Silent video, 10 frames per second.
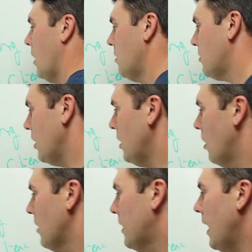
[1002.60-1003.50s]
So you
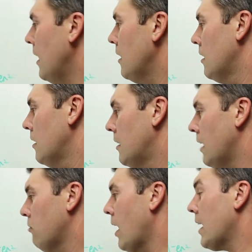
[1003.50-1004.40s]
know that they
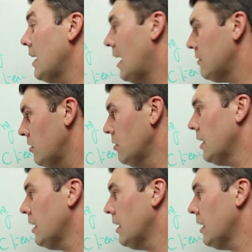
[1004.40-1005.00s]
recognize you,